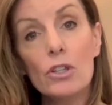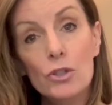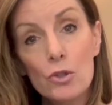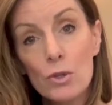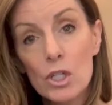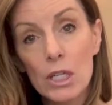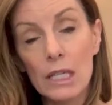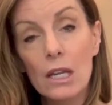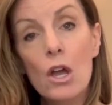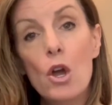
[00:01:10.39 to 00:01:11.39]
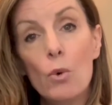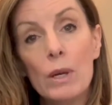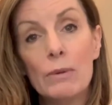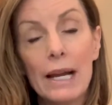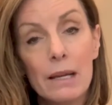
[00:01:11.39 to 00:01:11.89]
Nutrition.
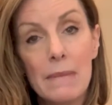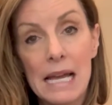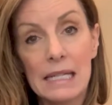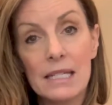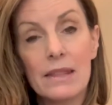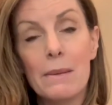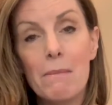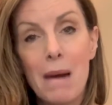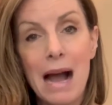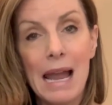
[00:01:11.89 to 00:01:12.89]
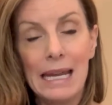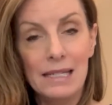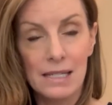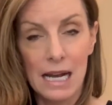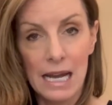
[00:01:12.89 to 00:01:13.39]
We recommend the
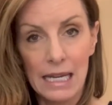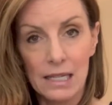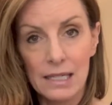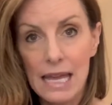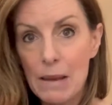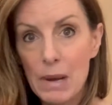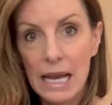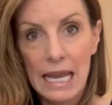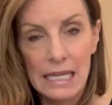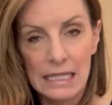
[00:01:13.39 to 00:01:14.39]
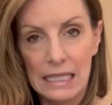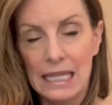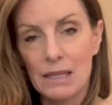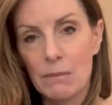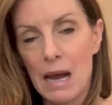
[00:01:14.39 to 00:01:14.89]
MIND diet,
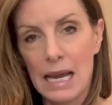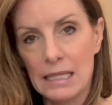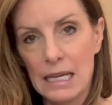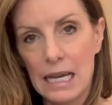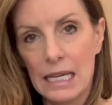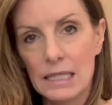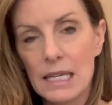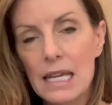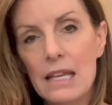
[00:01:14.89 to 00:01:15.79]
M-I-N-D, the MIND diet.